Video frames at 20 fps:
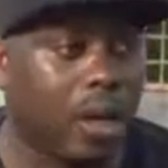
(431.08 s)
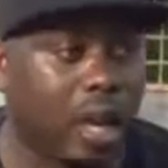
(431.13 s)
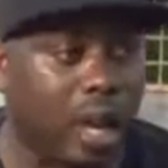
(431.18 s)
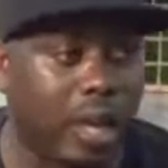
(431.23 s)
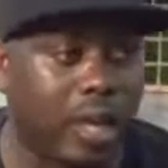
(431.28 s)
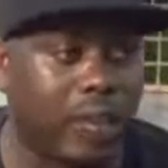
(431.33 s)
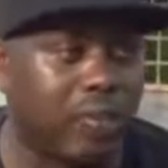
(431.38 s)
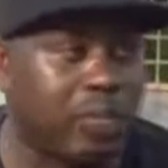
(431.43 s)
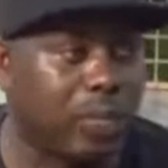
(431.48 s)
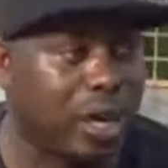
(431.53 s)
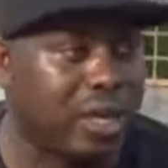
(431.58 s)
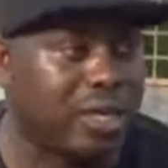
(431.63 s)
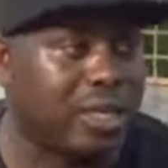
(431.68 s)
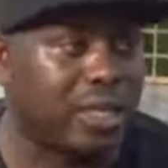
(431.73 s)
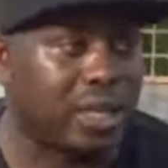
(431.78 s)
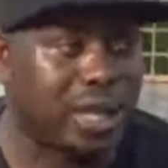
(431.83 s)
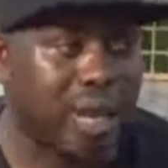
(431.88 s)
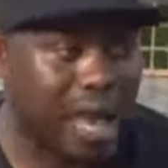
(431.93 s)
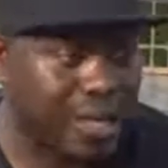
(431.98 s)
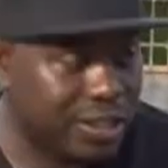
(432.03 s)
I keep
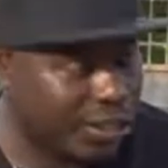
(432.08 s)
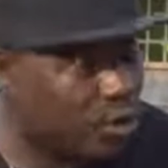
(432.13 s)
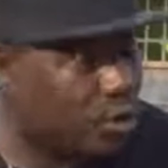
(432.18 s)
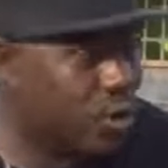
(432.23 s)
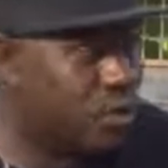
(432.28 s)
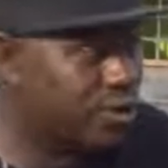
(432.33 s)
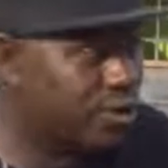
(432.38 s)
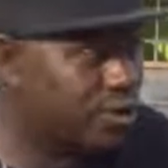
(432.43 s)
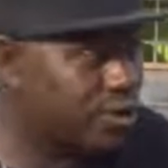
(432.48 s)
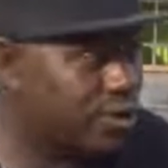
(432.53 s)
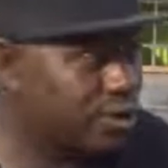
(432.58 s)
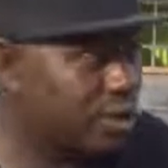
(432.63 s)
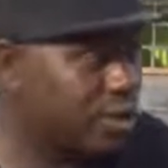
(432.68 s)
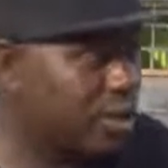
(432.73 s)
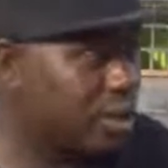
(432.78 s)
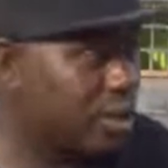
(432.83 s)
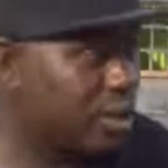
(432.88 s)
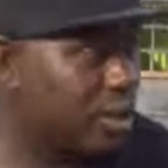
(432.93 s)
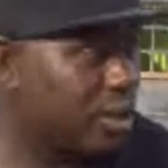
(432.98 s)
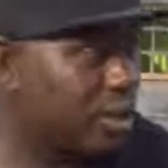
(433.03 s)
writing articles,
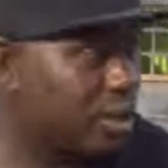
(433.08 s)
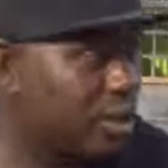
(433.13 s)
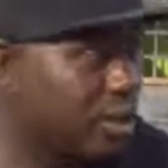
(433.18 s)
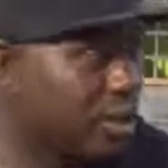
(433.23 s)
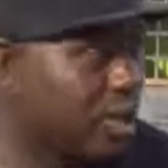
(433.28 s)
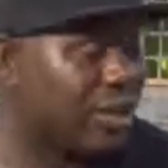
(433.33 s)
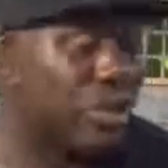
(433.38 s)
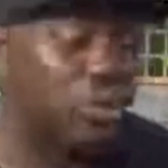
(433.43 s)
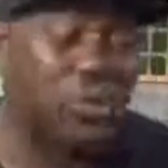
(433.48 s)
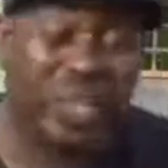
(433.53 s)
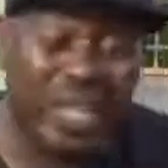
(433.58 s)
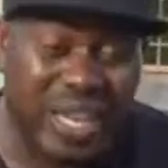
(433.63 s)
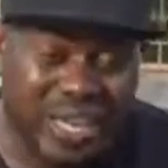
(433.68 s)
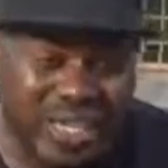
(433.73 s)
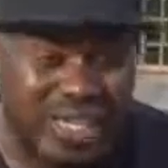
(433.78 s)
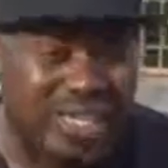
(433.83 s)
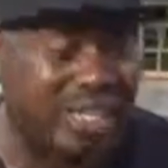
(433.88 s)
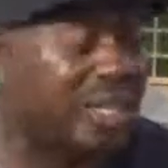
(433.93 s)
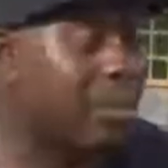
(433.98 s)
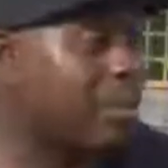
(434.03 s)

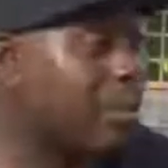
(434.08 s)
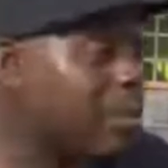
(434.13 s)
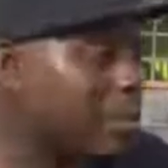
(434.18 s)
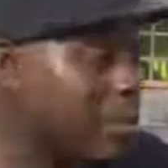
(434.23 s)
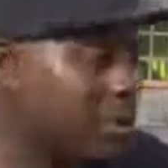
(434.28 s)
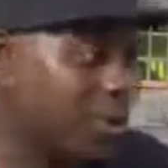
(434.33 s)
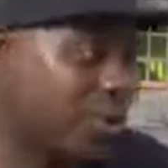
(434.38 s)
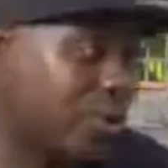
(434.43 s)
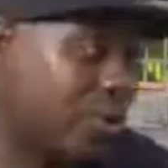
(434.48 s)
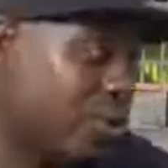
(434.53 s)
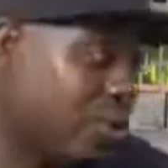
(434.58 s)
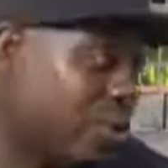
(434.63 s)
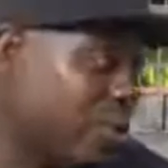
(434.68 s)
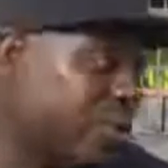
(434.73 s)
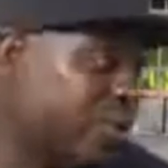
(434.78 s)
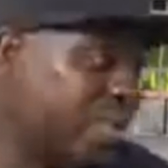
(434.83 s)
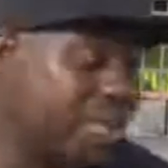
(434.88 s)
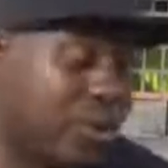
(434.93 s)
educating them about dogs,